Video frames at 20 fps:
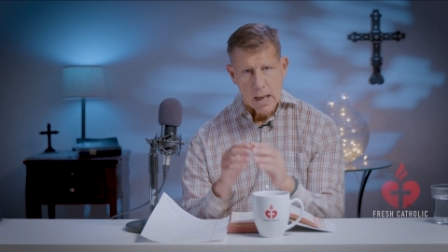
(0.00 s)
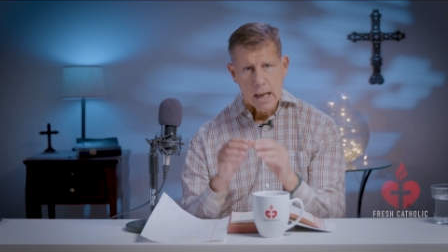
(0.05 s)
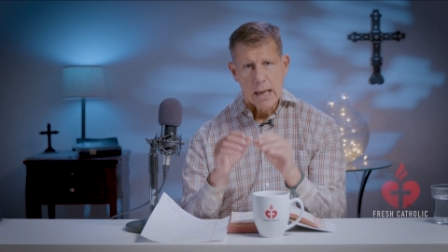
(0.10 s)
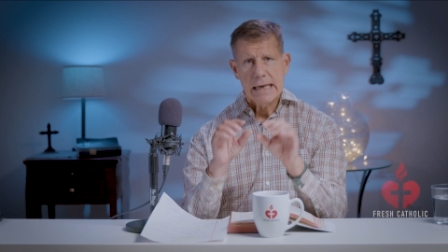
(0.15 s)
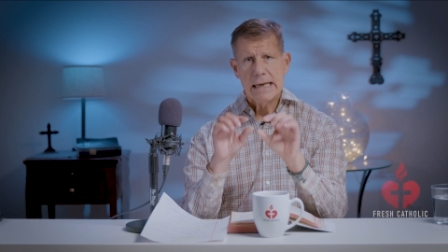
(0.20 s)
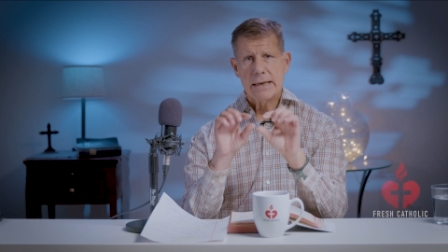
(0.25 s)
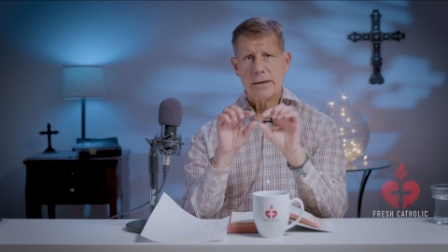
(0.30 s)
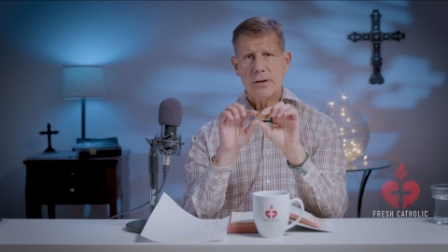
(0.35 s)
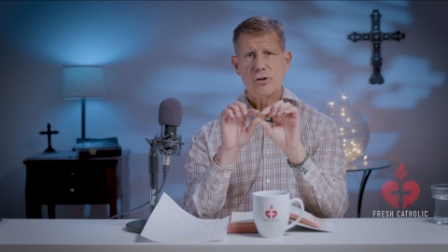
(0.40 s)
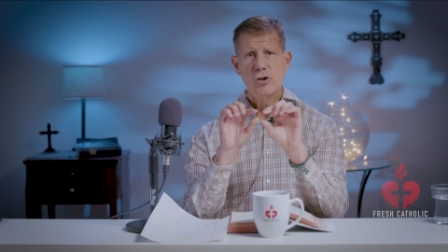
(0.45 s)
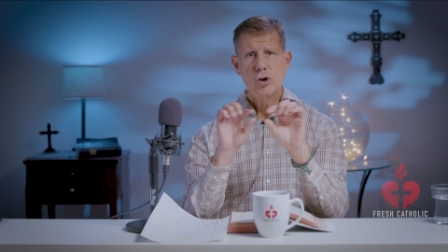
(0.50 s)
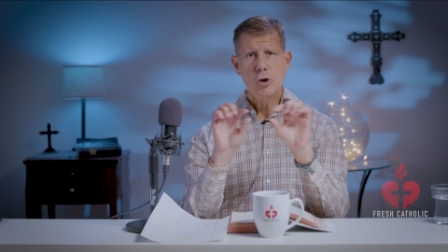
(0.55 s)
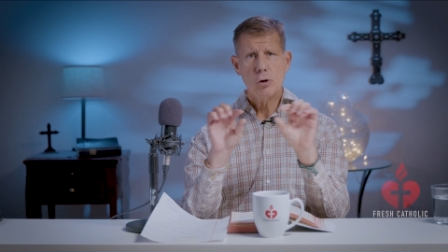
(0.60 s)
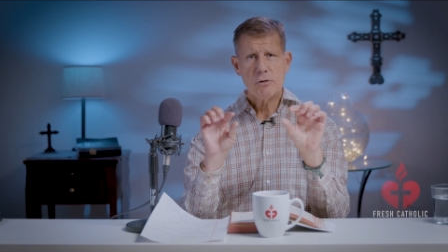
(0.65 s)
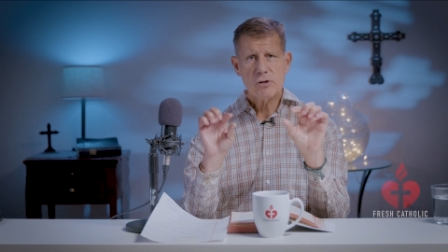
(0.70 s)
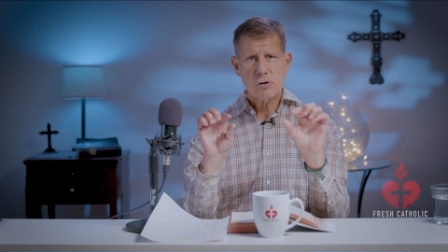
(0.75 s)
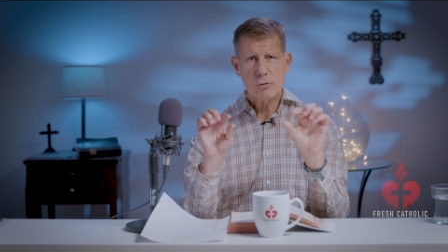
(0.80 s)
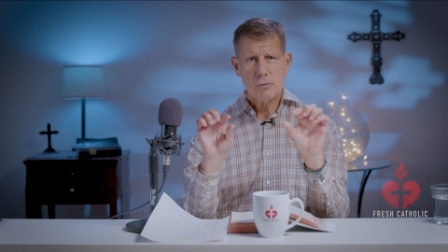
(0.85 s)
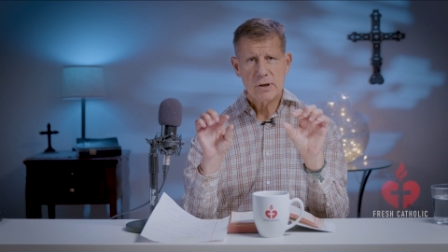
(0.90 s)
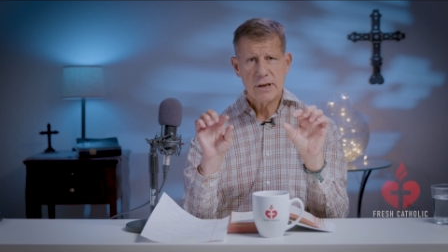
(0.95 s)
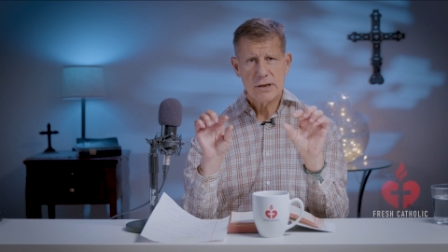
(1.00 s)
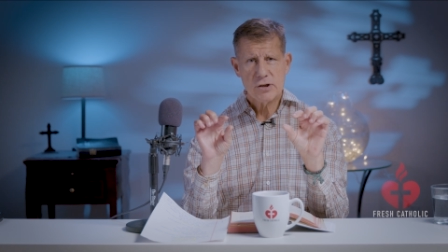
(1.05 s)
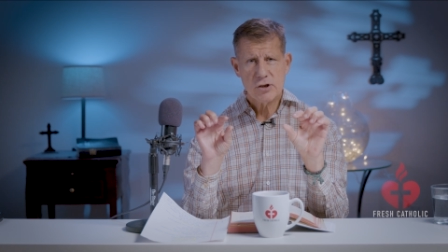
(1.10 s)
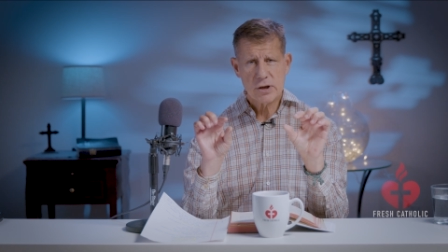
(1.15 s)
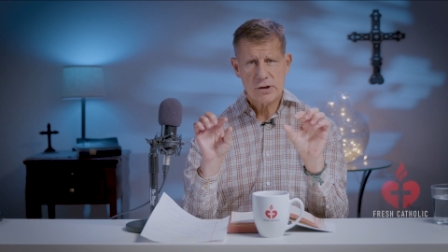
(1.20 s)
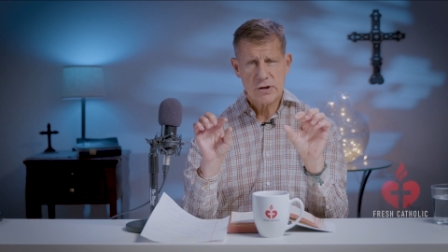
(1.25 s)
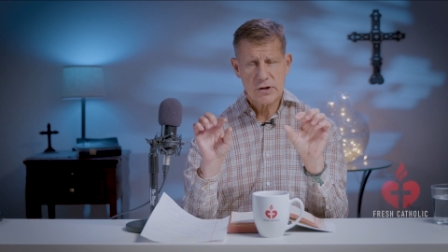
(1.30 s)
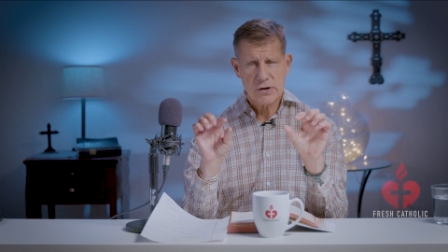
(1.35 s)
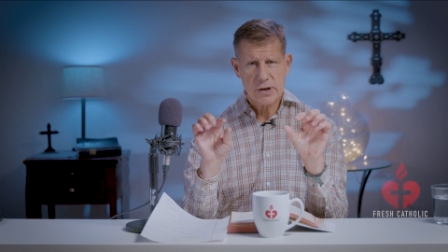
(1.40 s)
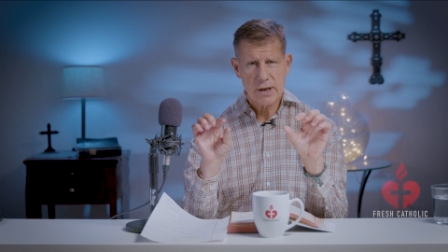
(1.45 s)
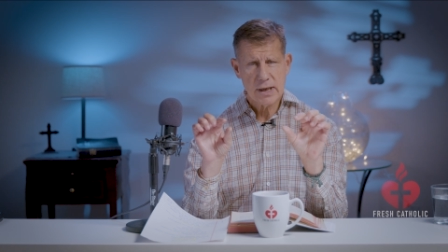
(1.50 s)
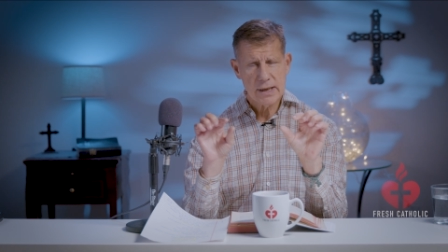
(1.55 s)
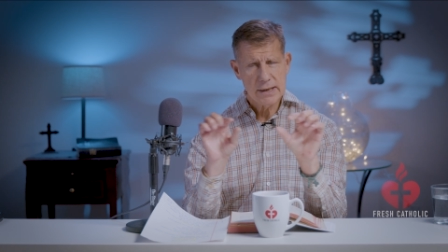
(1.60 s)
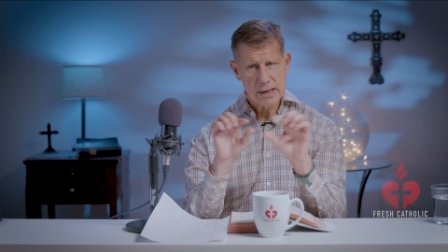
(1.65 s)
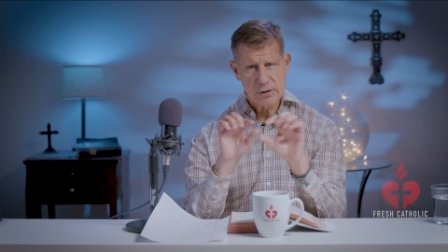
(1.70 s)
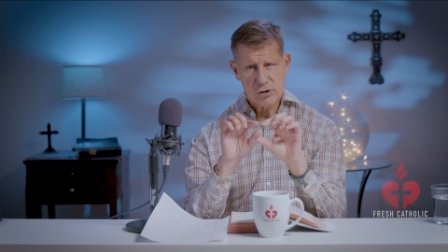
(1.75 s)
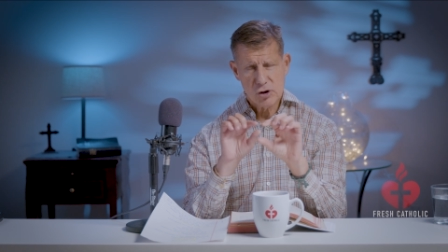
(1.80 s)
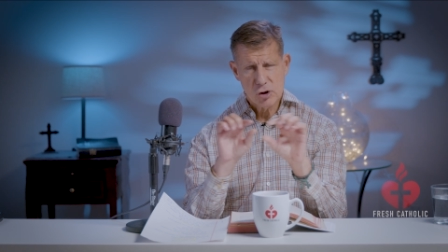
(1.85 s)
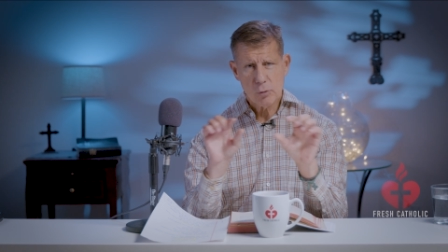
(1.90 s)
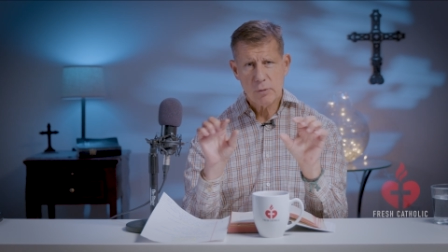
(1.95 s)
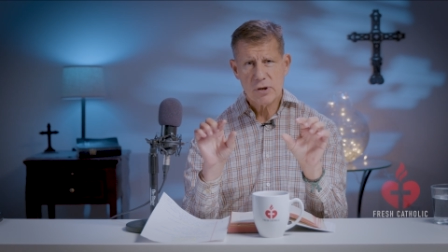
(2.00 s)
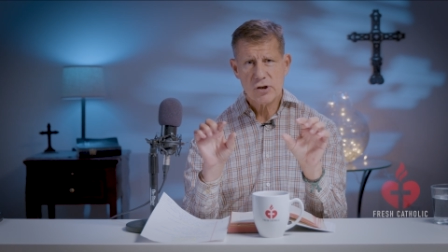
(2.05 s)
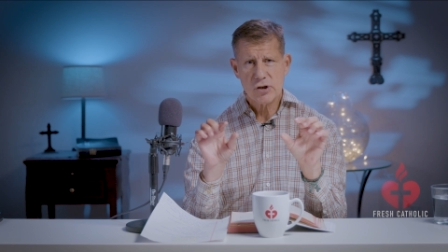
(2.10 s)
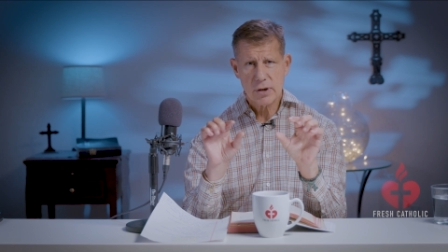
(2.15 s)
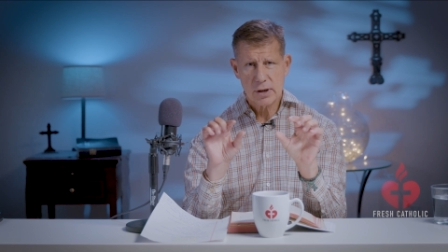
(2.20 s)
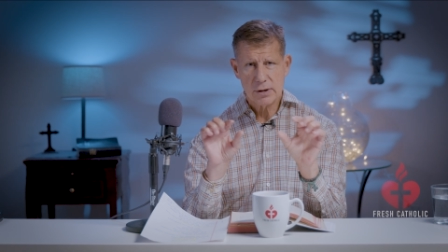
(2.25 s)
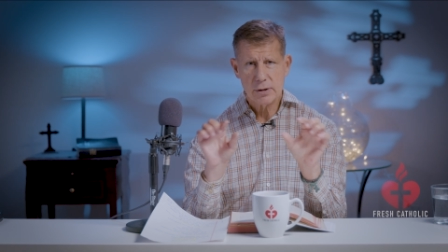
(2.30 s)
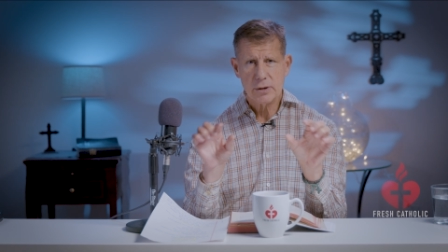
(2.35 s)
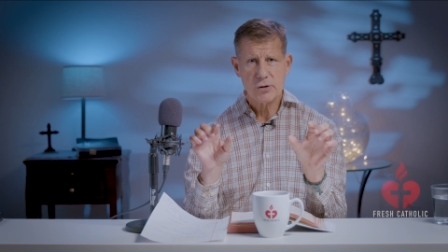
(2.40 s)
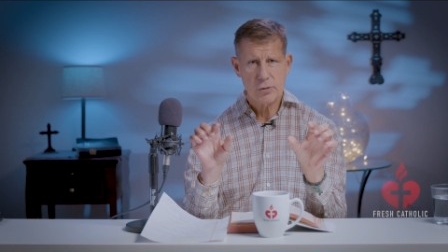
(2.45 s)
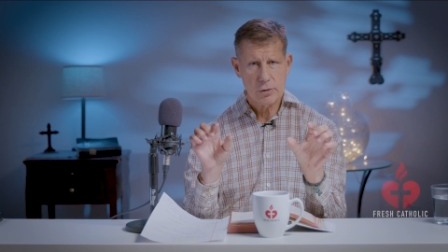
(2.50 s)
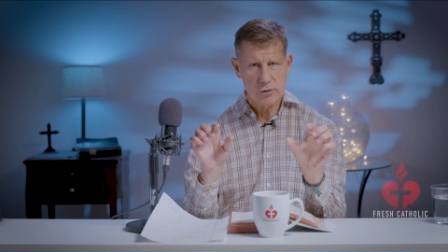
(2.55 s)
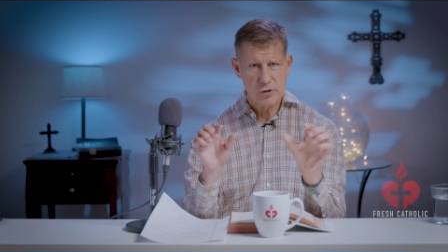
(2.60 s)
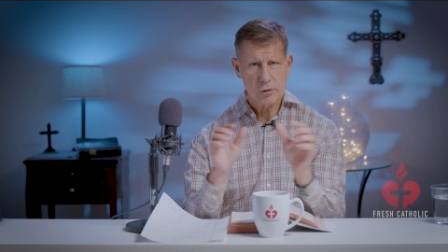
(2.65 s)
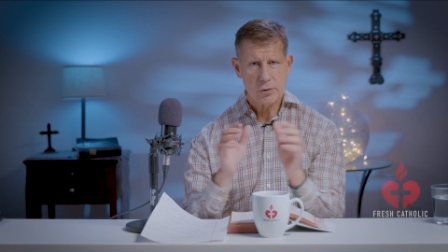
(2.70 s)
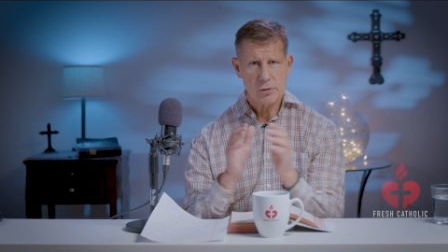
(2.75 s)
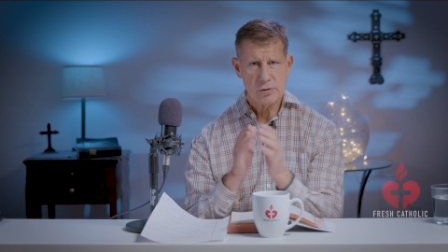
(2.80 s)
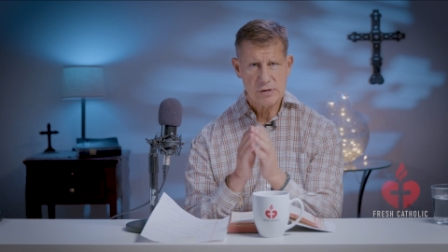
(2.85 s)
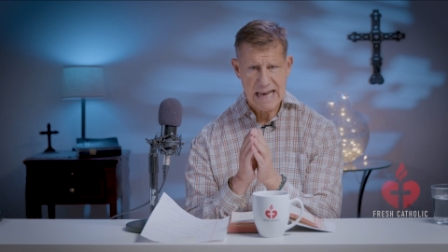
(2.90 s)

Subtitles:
In the Jewish liturgical